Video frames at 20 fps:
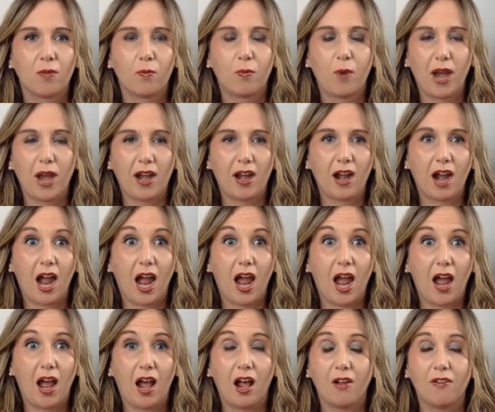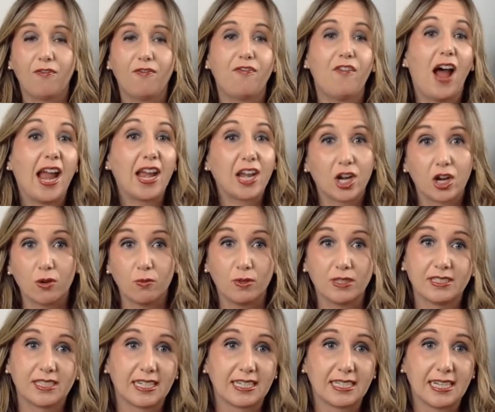where a fire
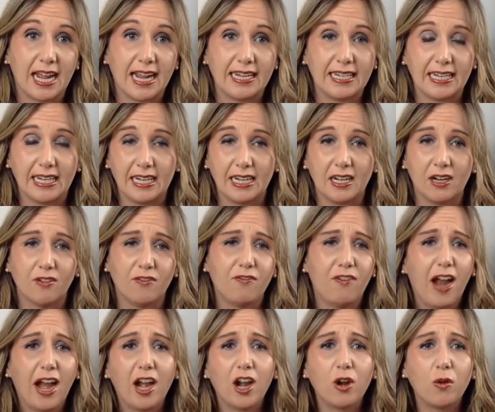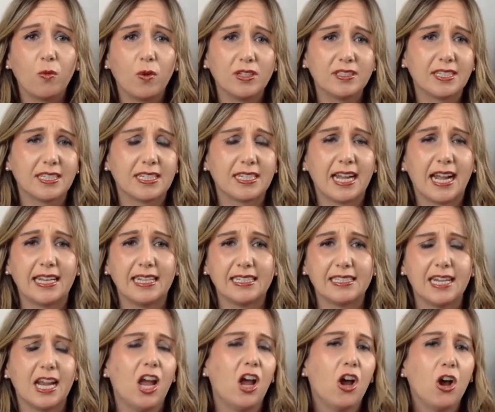was ignited and a fire was
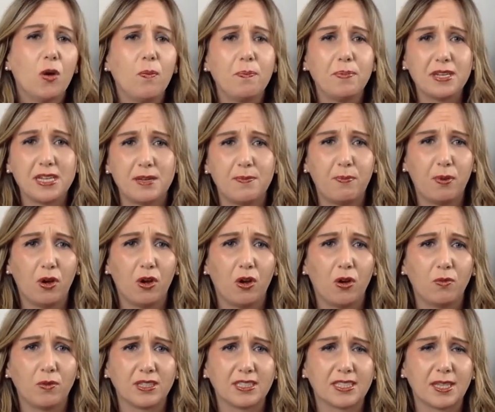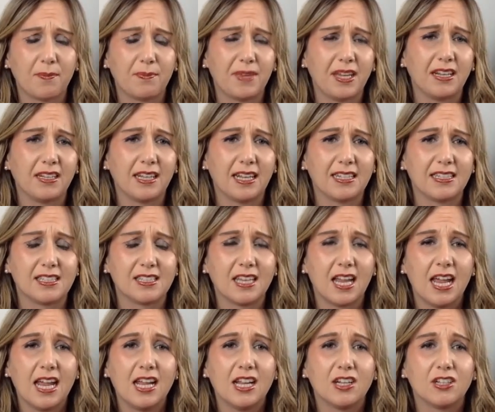ignited to help people with something that's
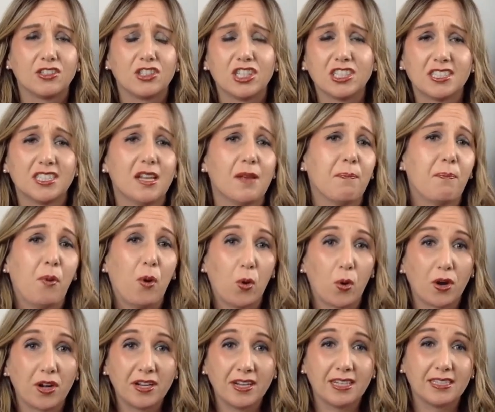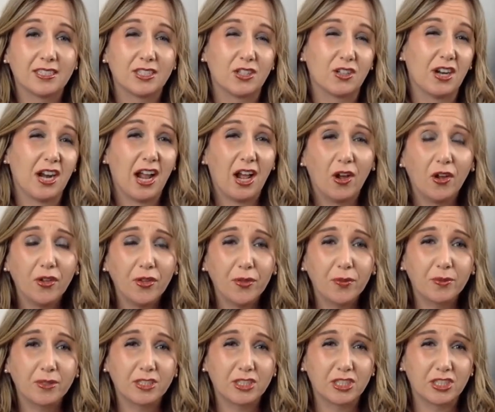just as important as their health,
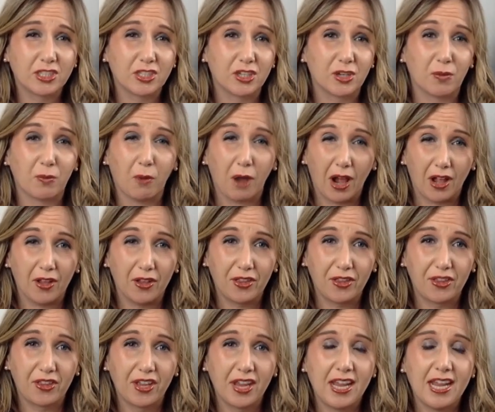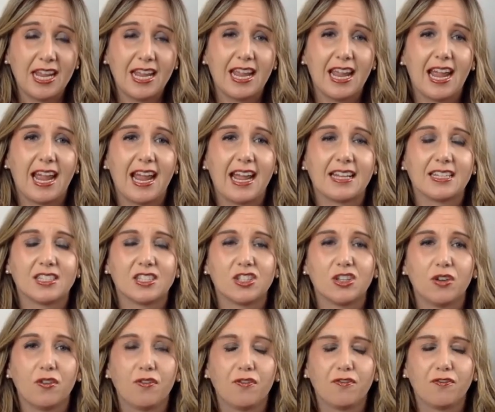which is their wealth. And
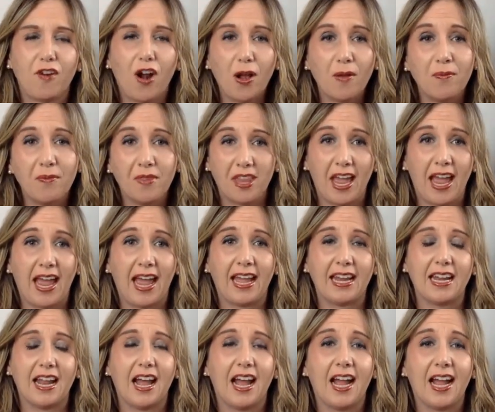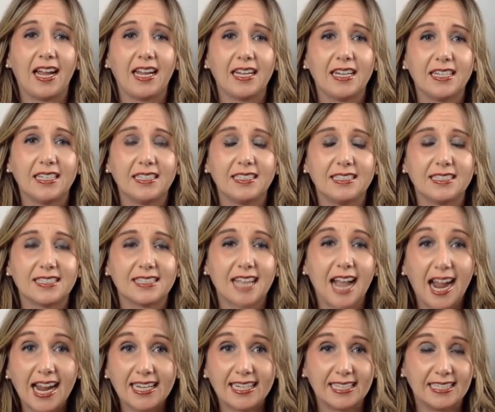so from that, I
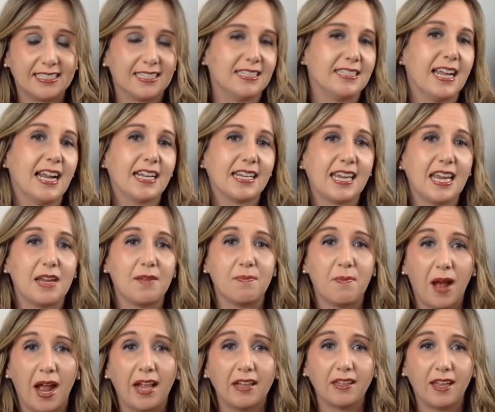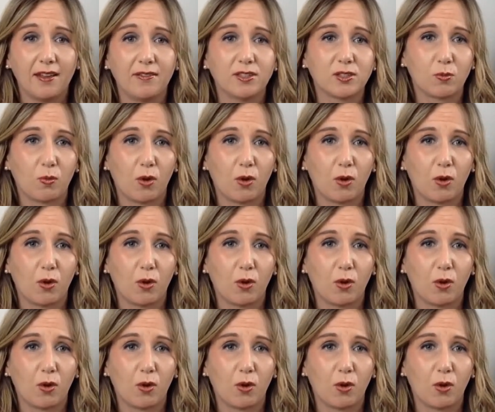decided to dedicate my life's